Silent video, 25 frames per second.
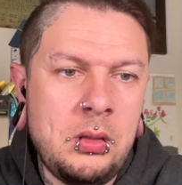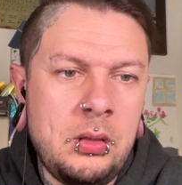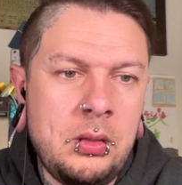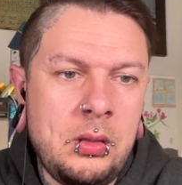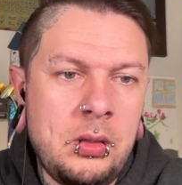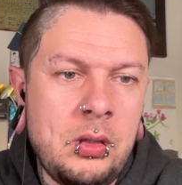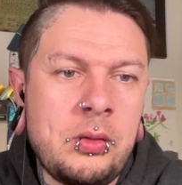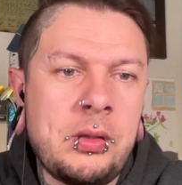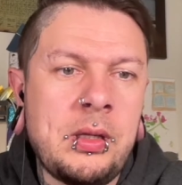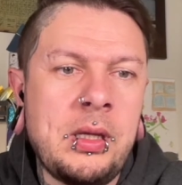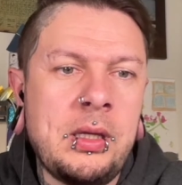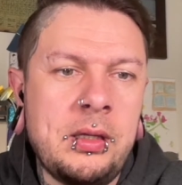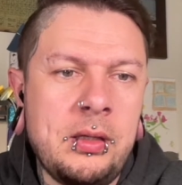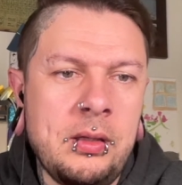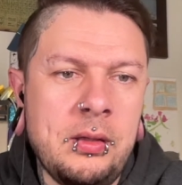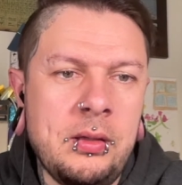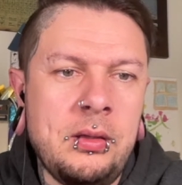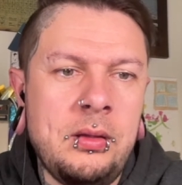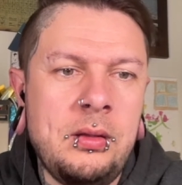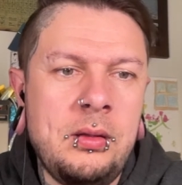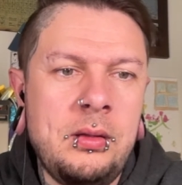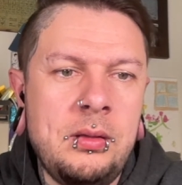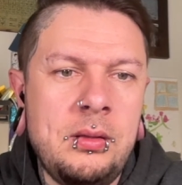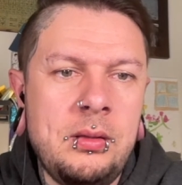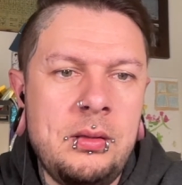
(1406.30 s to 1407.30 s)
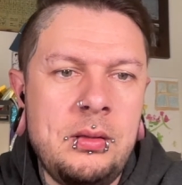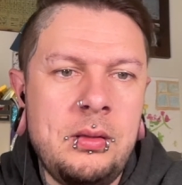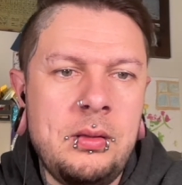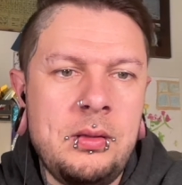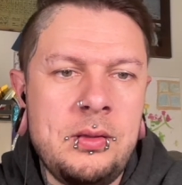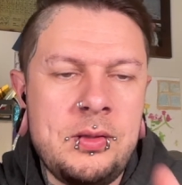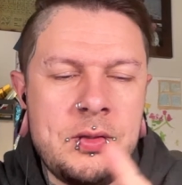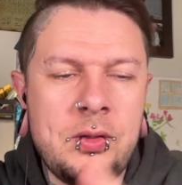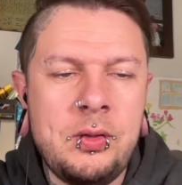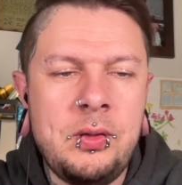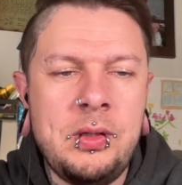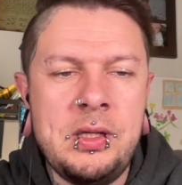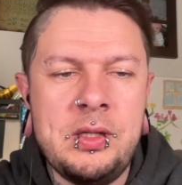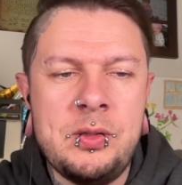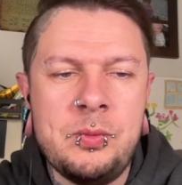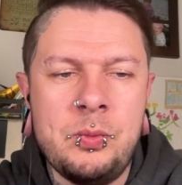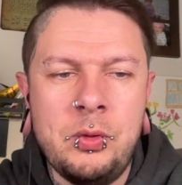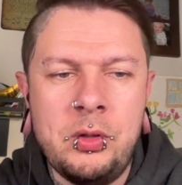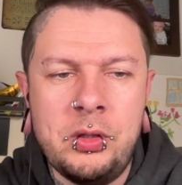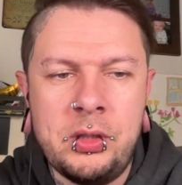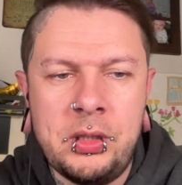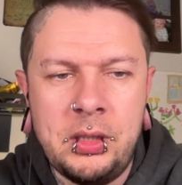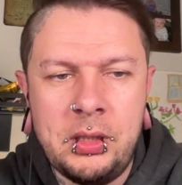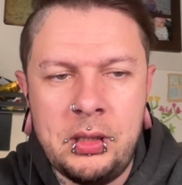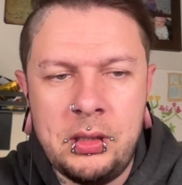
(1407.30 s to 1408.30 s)
Okay, good. So it is
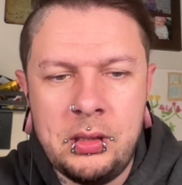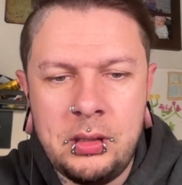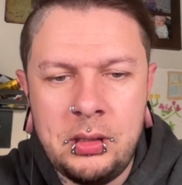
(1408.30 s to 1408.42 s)
working.